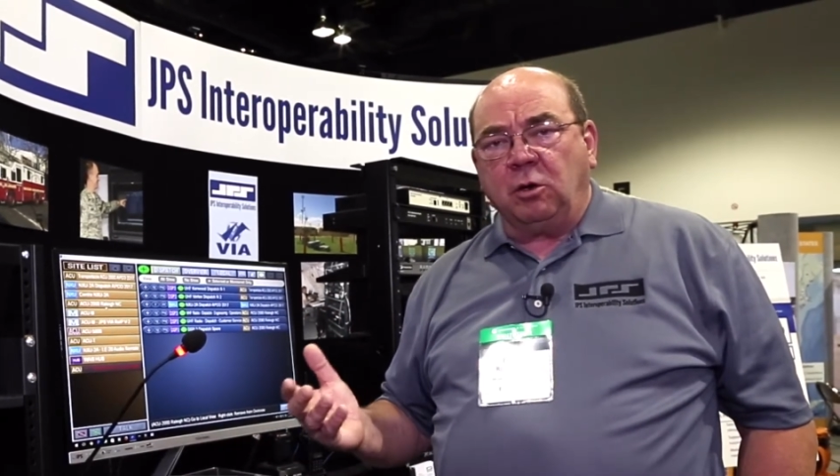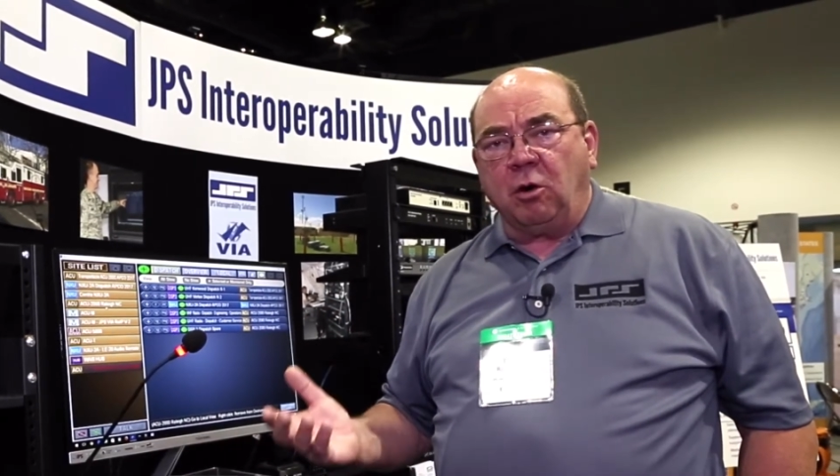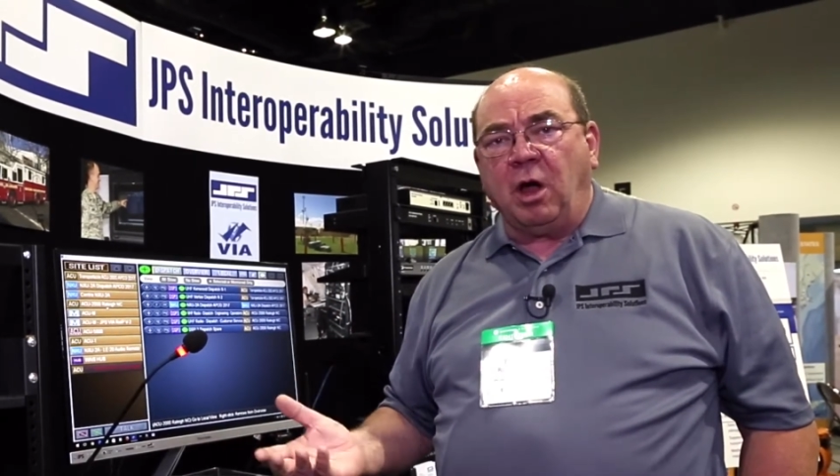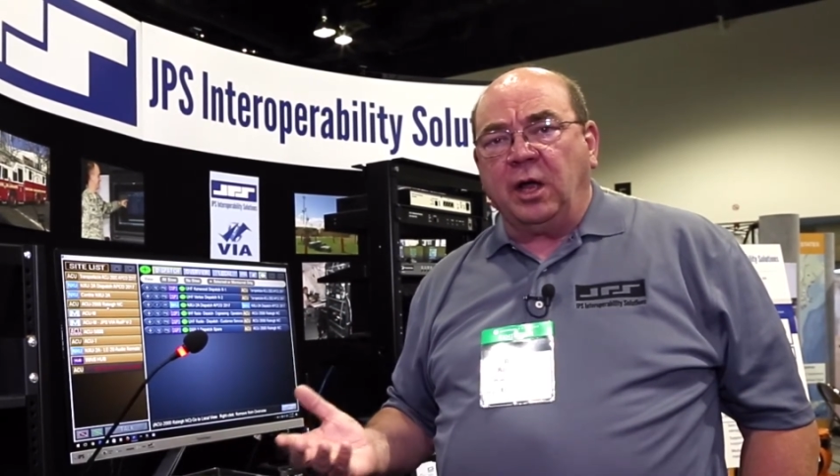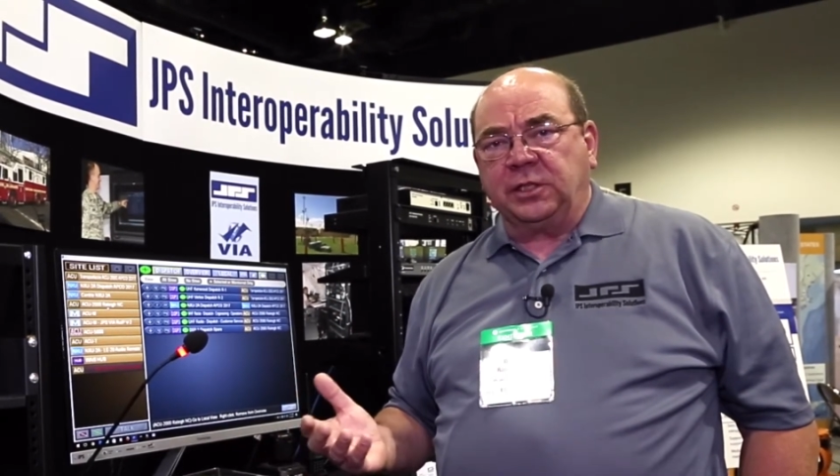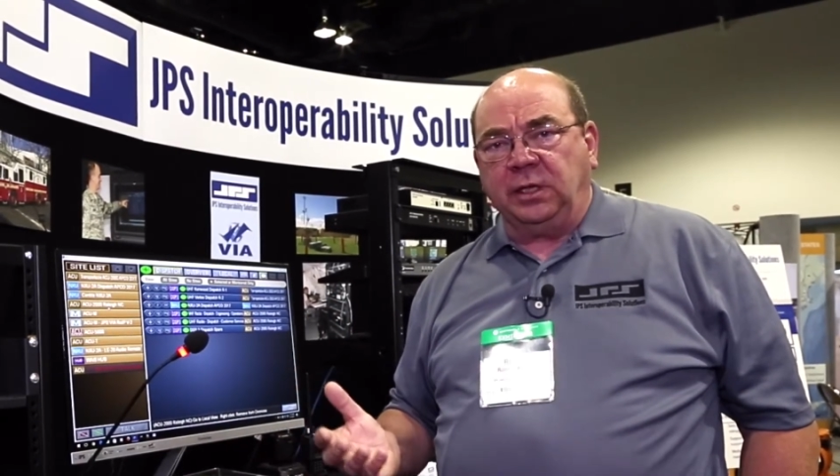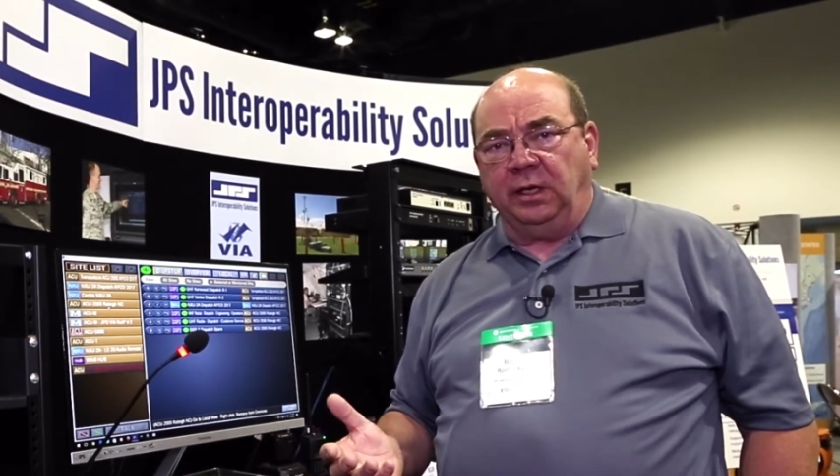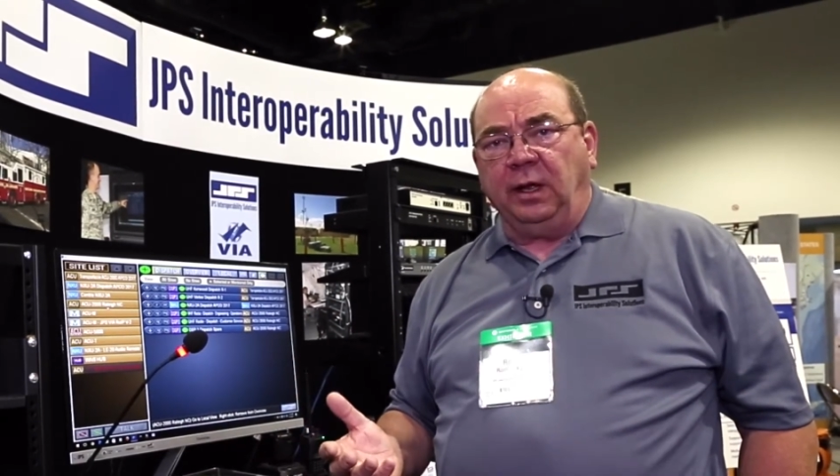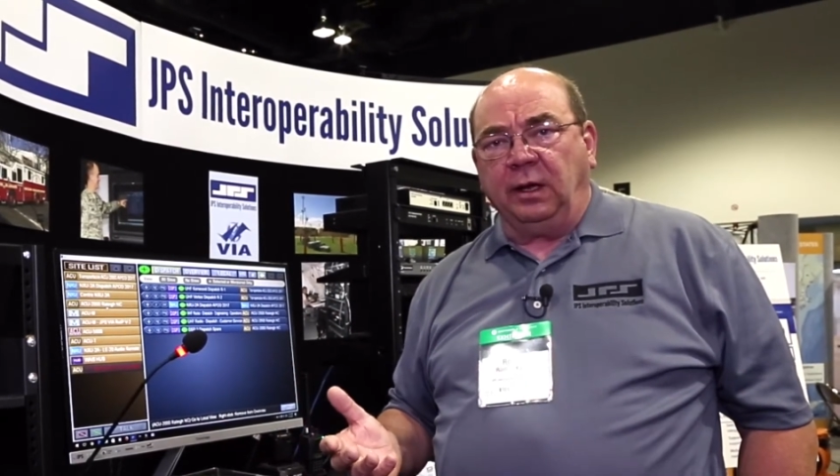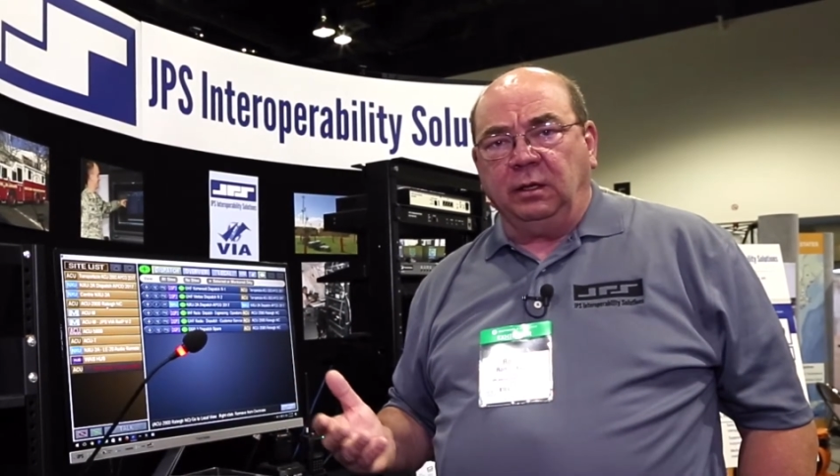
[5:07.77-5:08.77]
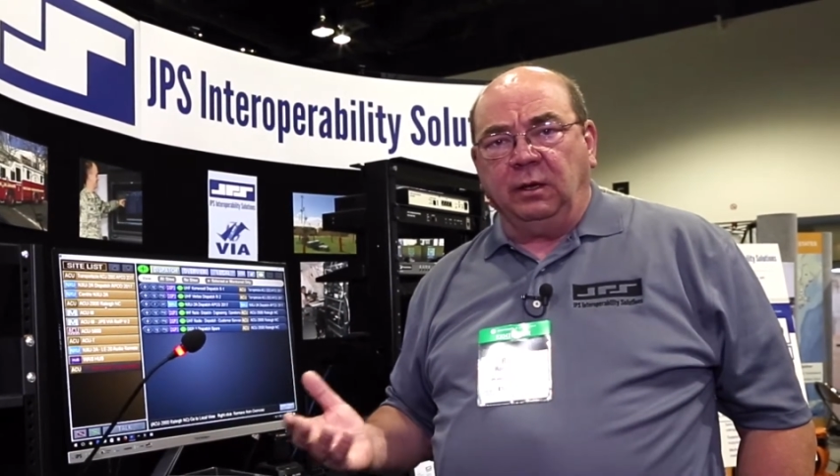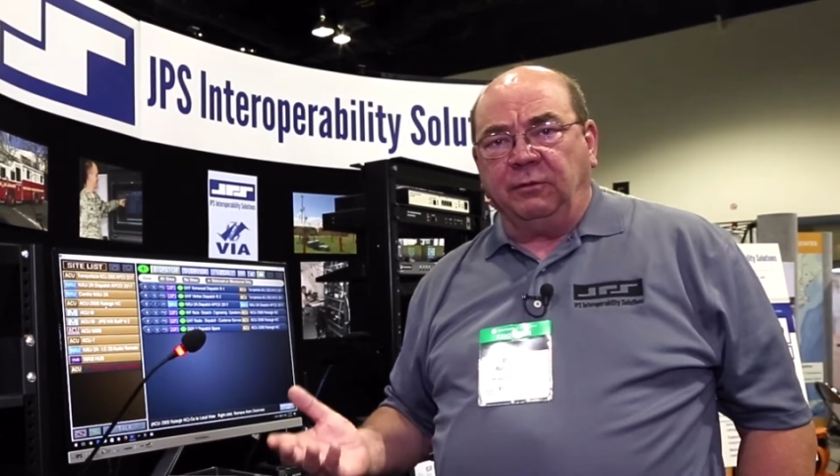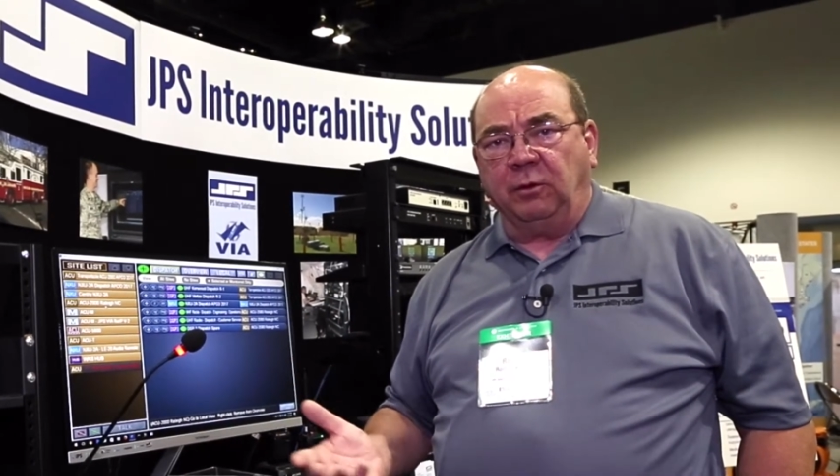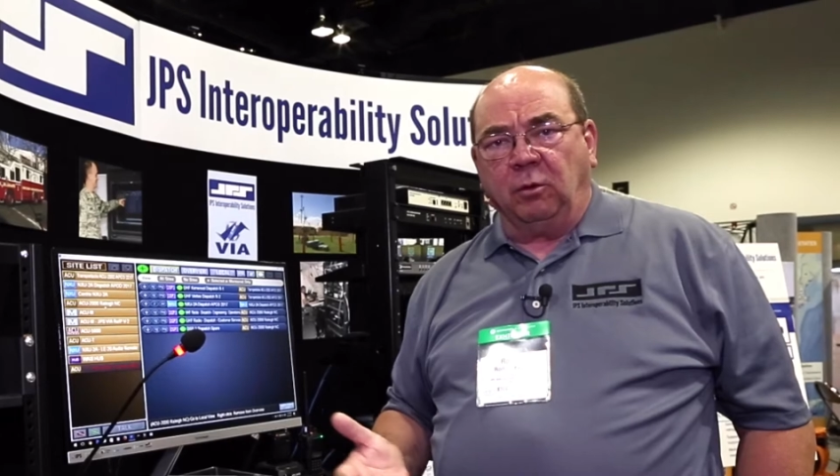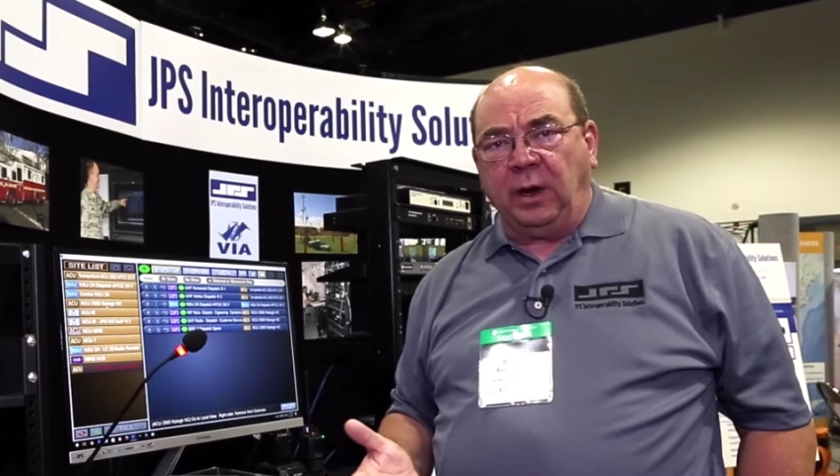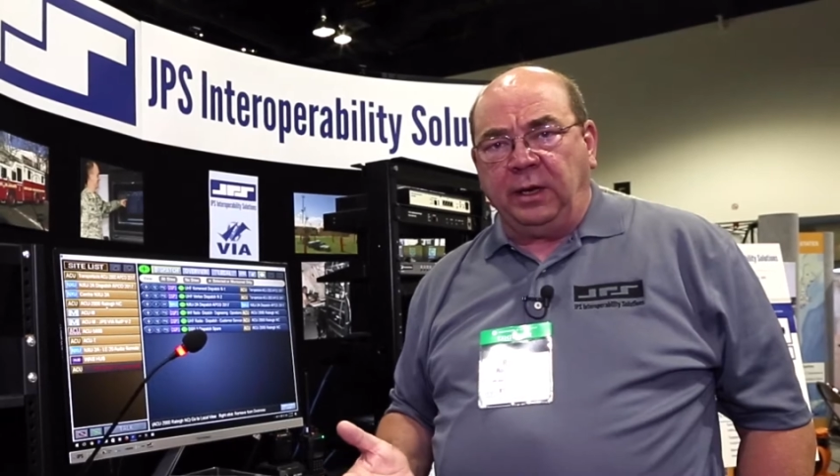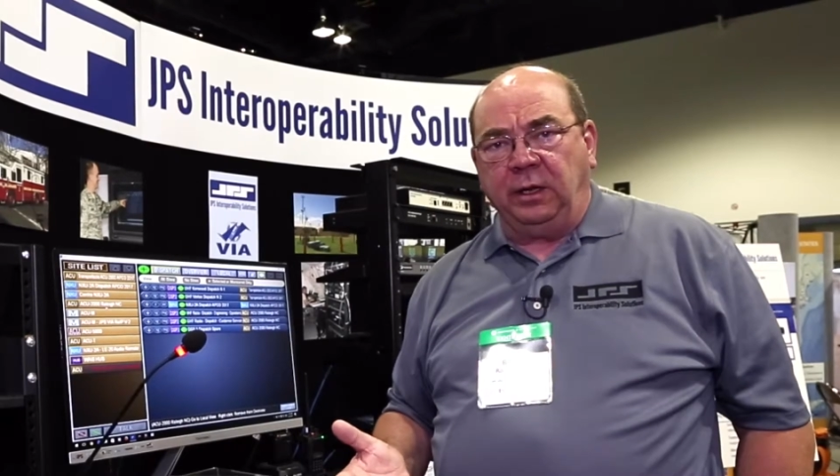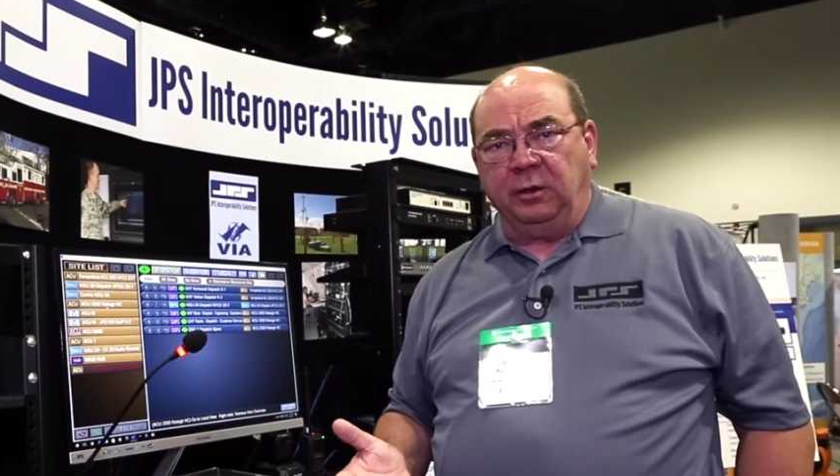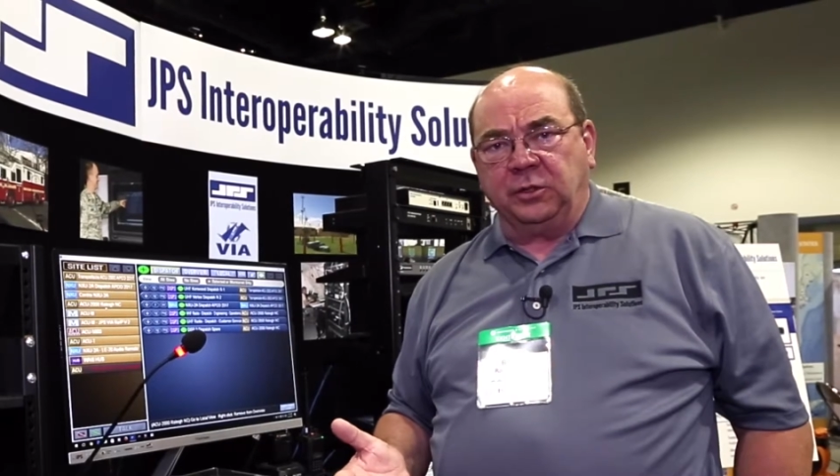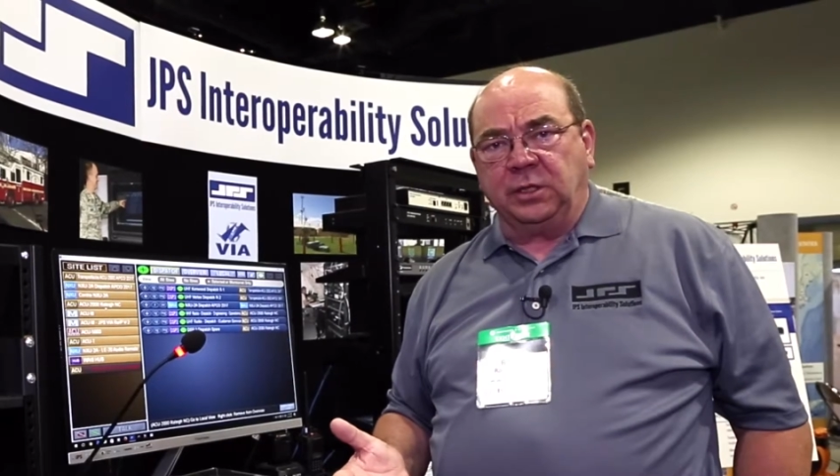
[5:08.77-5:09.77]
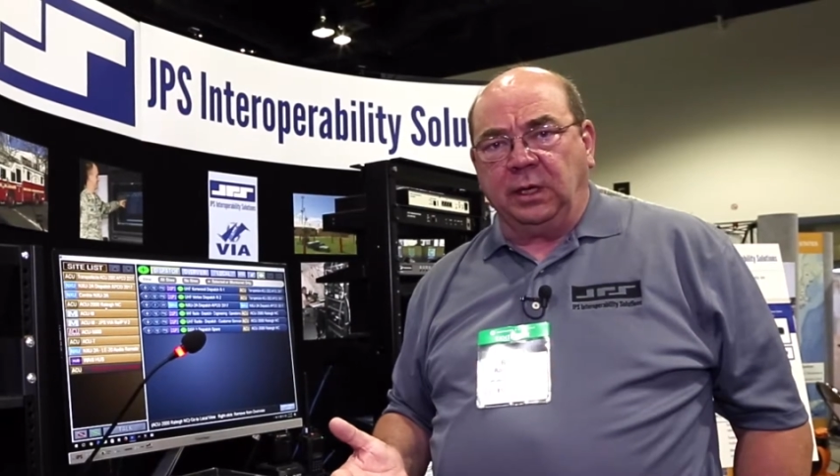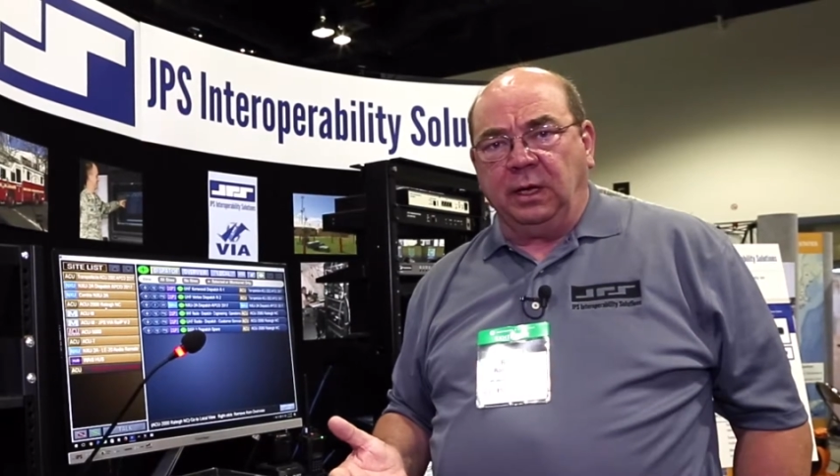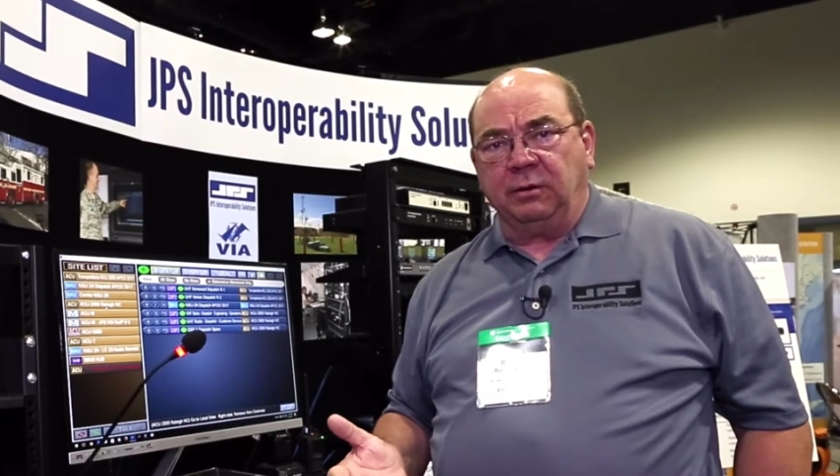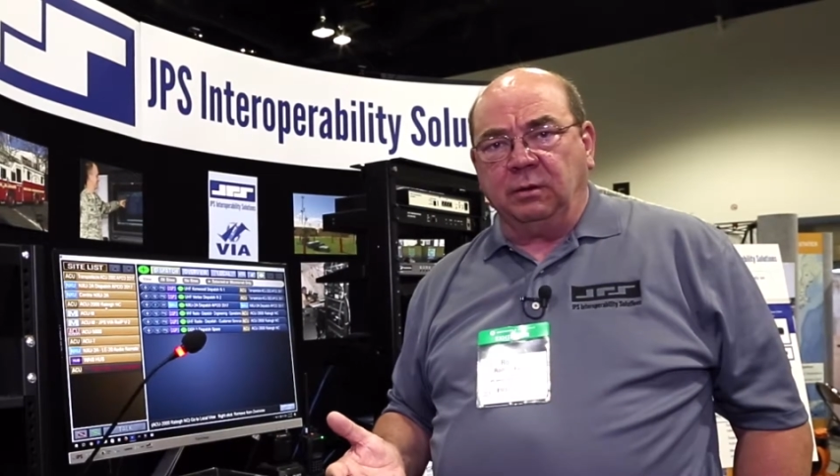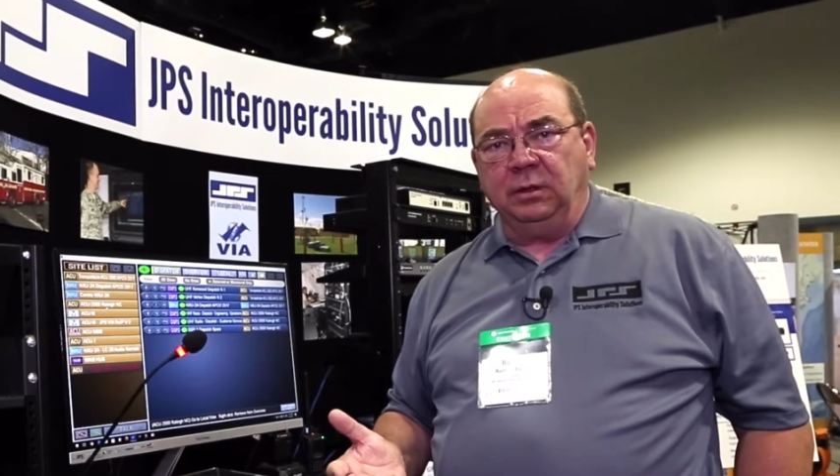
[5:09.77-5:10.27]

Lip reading: cross-connect different radios together.